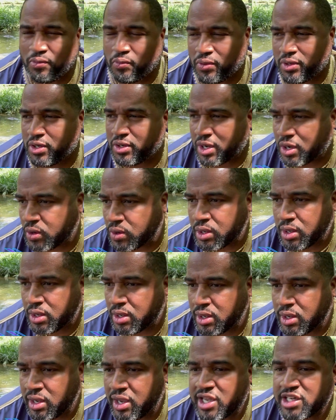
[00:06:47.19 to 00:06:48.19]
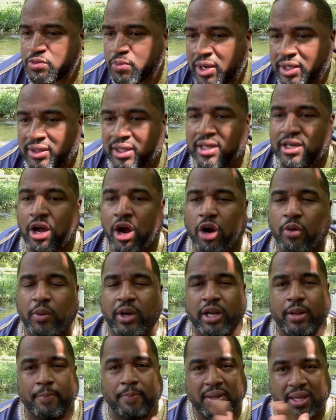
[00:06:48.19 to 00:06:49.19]
Well, you know, it's one thing to
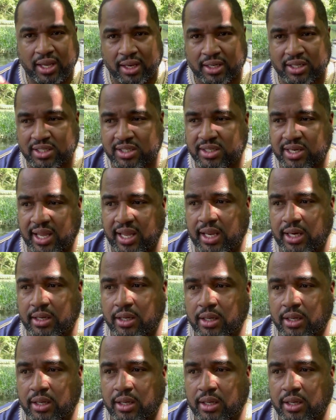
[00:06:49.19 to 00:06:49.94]
already be in the state,